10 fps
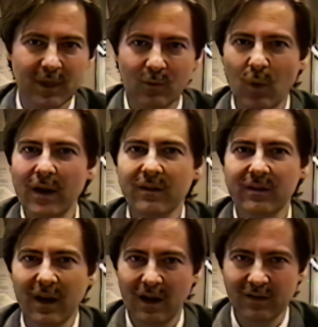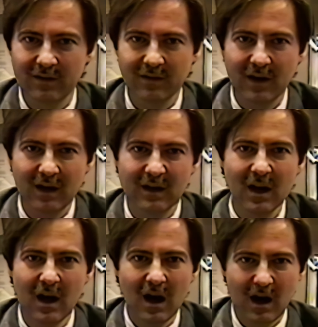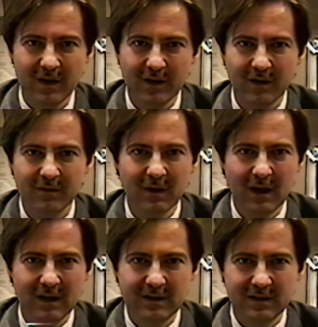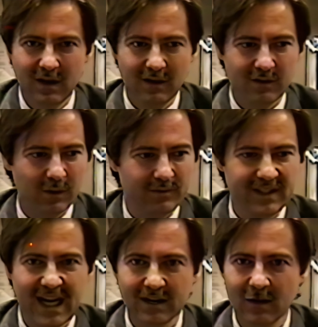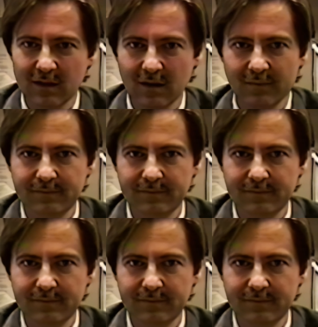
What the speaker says: runs tests, and other sort of technical